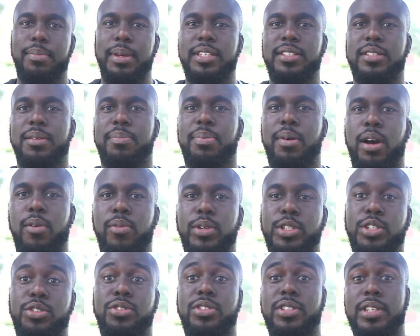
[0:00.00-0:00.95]
based upon
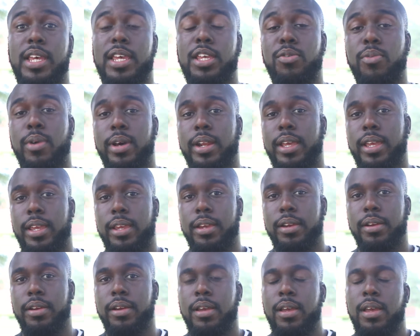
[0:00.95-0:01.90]
what you say you want to
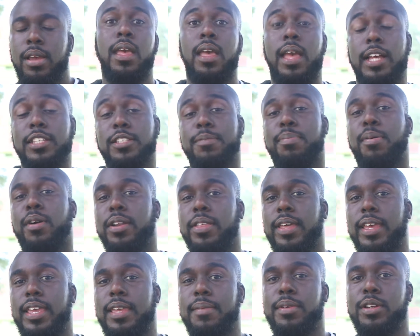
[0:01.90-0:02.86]
hear. As a part of
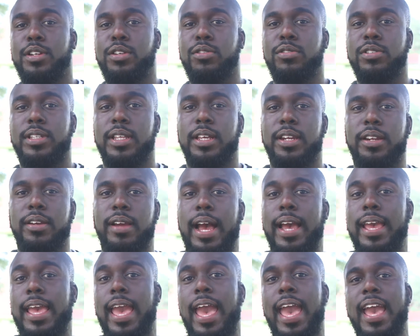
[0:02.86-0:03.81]
that email newsletter,
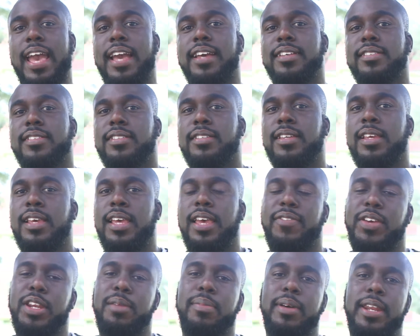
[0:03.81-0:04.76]
I asked
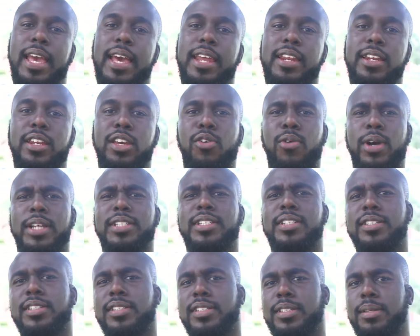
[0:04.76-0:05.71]
if anybody had any
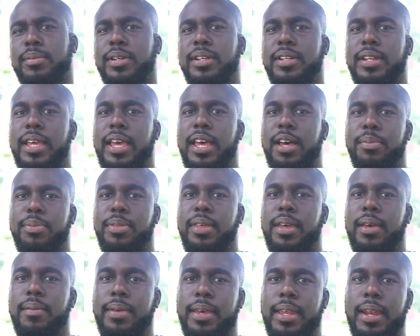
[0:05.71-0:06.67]
questions because I'm looking to help
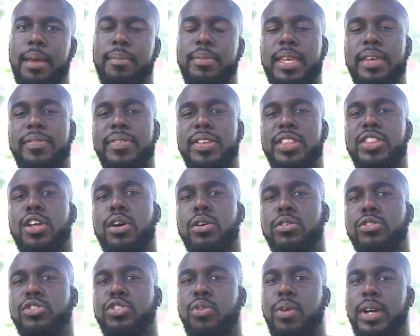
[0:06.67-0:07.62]
them, and I'm giving
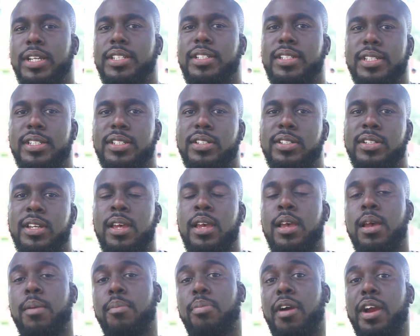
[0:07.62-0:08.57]
those questions
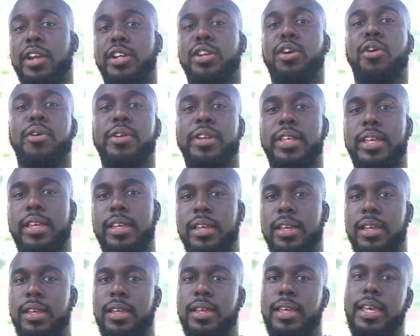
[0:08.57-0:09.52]
priority
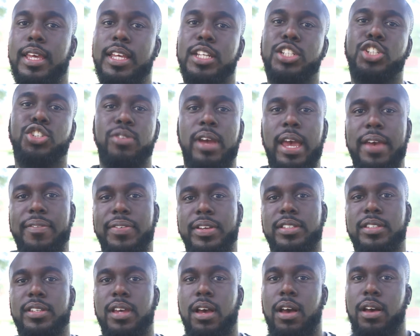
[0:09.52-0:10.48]
in
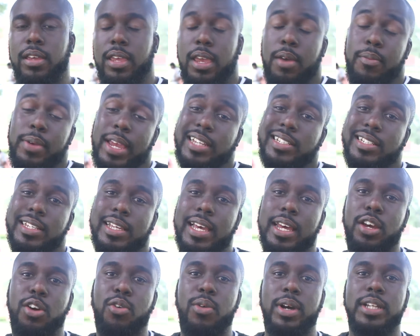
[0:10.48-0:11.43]
Traffic Talk. And we actually
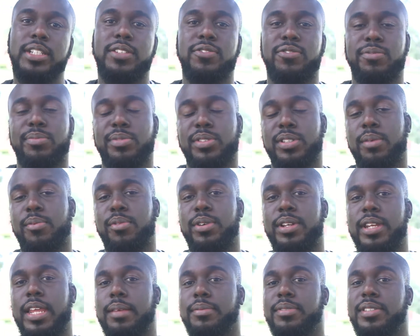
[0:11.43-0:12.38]
got a question from
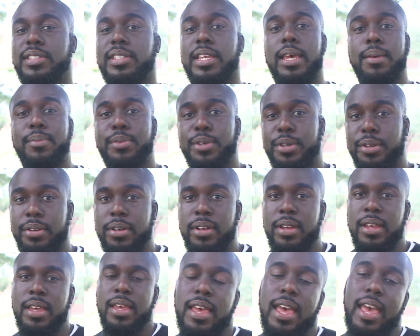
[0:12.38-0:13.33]
someone named Samuel,
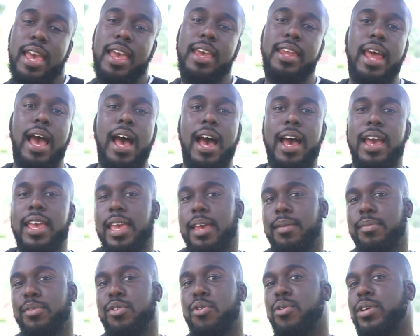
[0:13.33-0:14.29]
and I
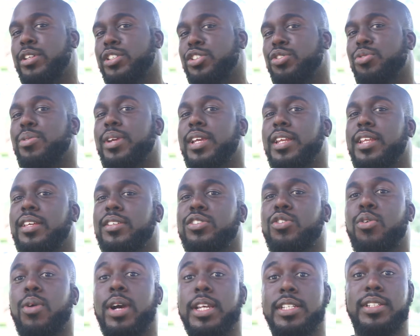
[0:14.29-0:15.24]
am going to read his
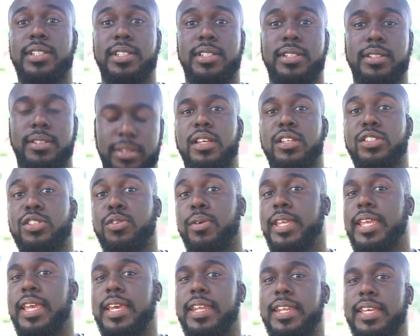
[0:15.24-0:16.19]
question. So
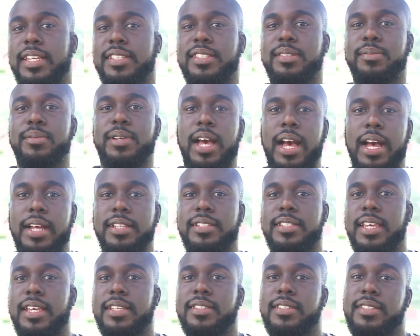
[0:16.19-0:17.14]
again, to get some
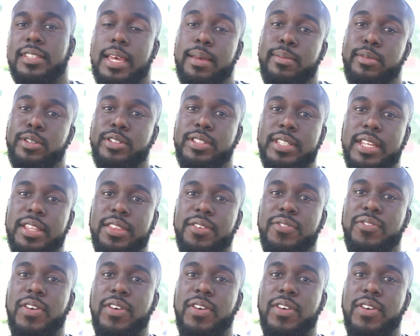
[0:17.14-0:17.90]
context, Samuel said the